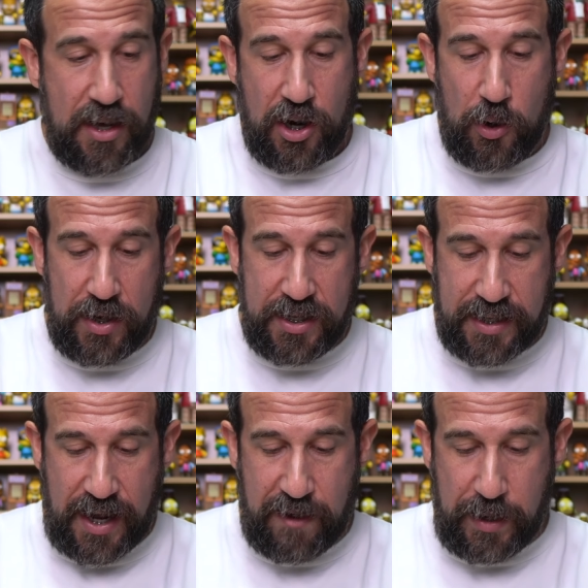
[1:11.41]
Always
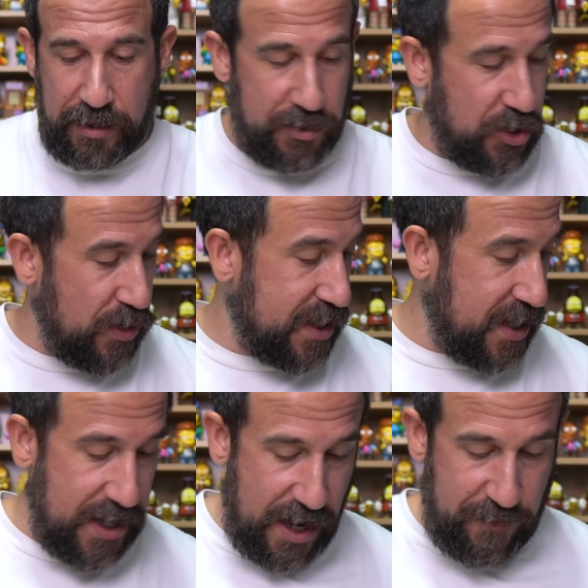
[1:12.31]
have my little
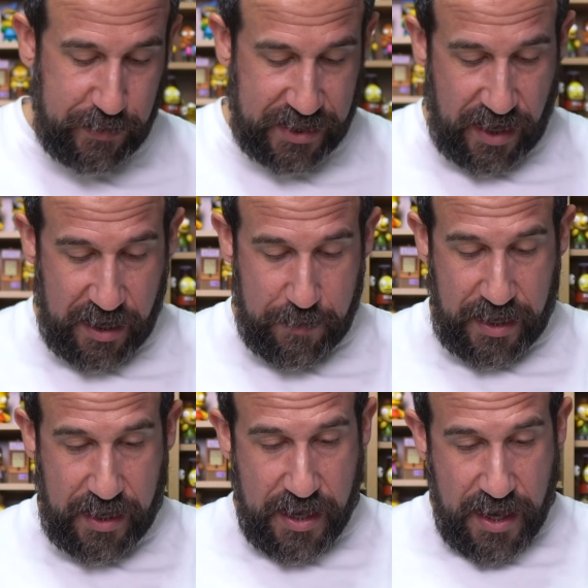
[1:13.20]
trusty knife beside
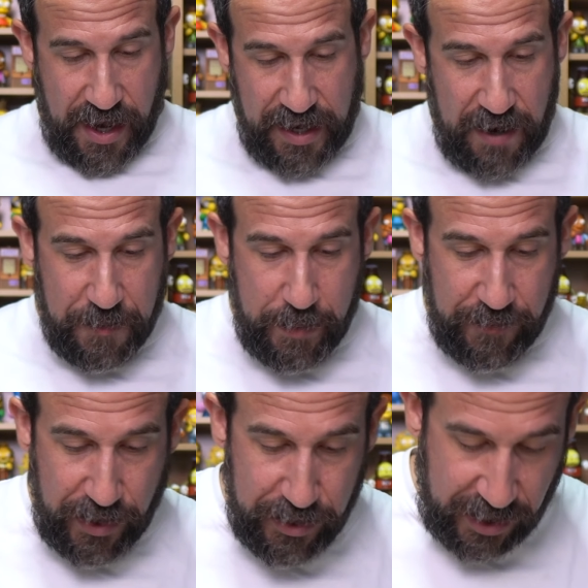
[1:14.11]
me, and I have to be
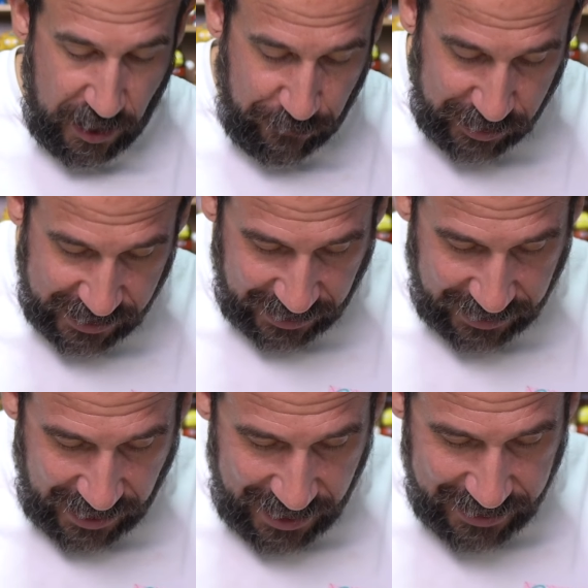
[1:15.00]
very careful because I can
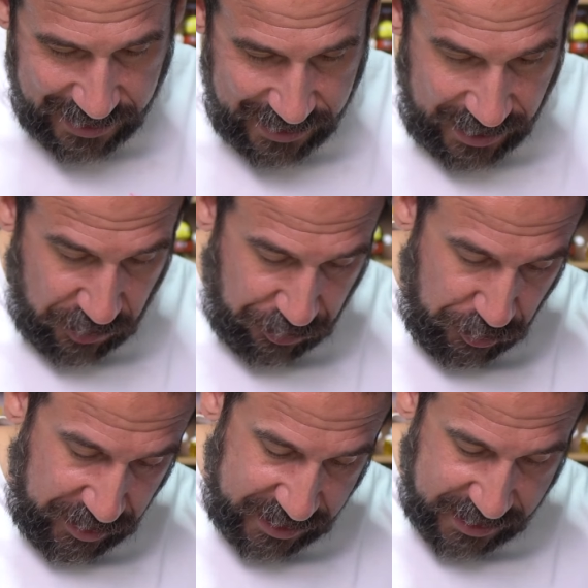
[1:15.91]
kind of see it
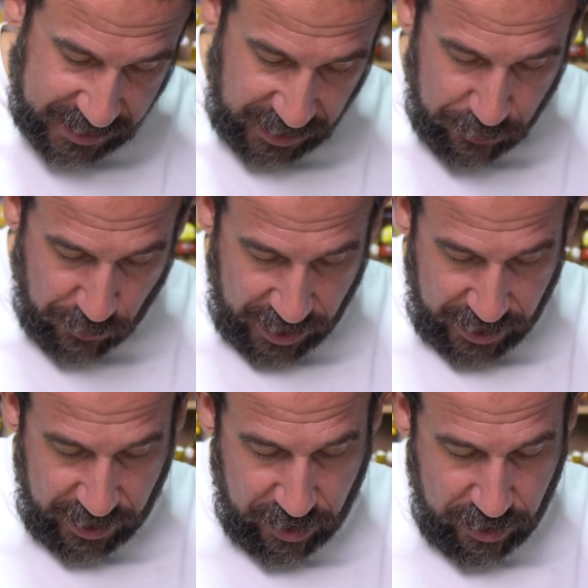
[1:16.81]
through this slit right
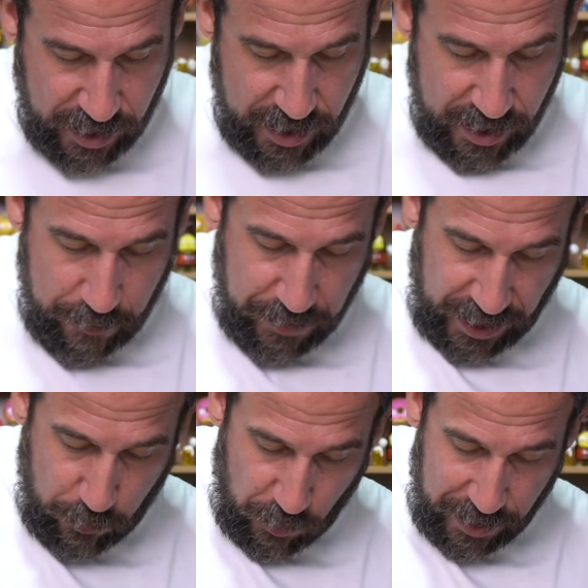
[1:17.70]
here, but
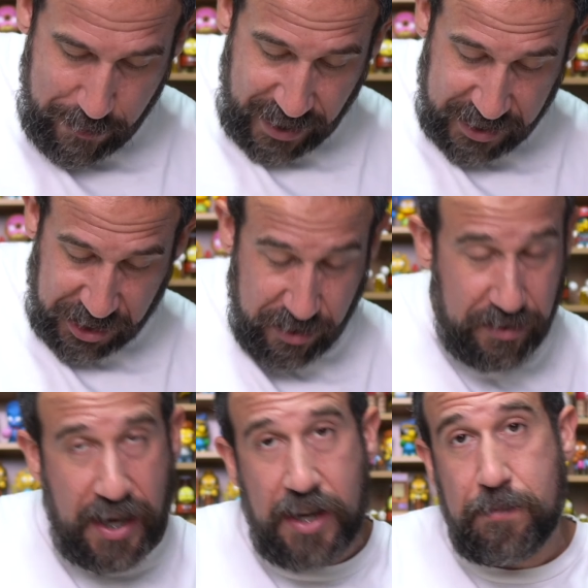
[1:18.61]
I want to make sure
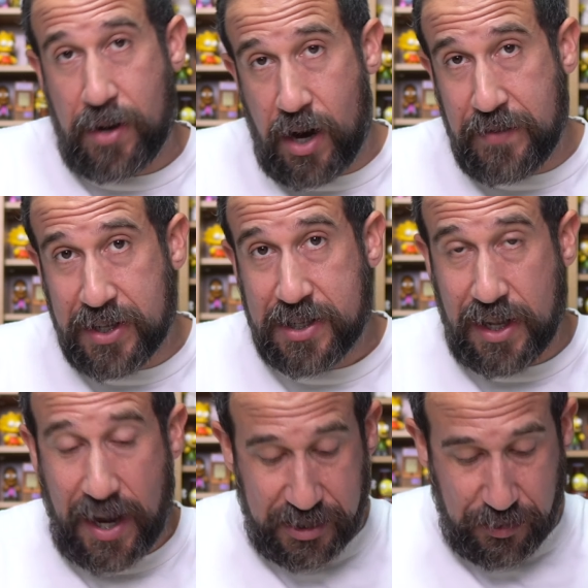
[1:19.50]
that
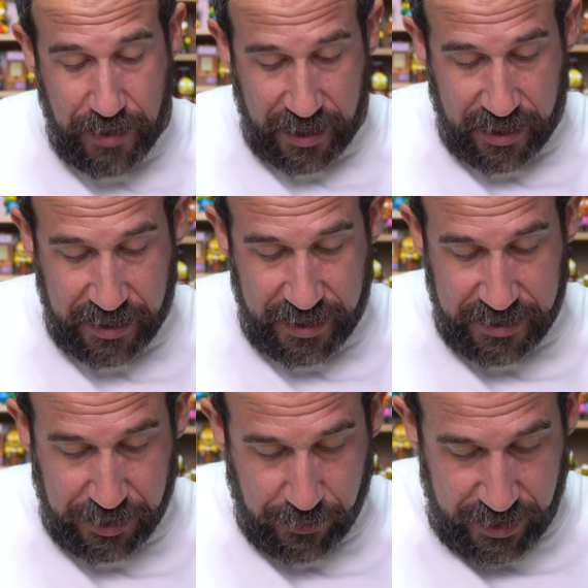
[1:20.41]
obviously I do not cut
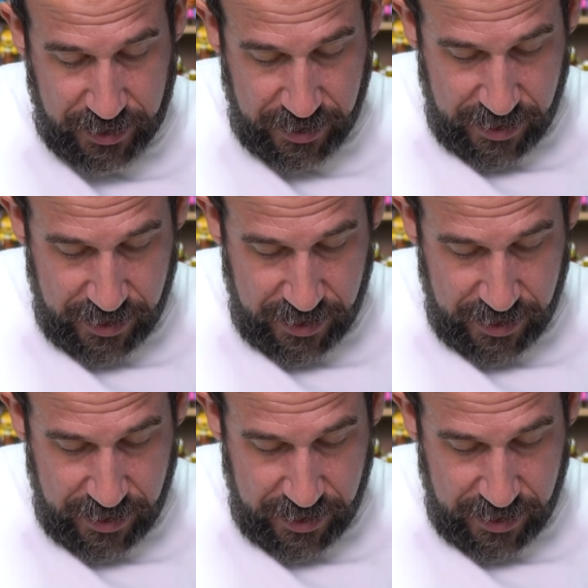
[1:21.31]
into it.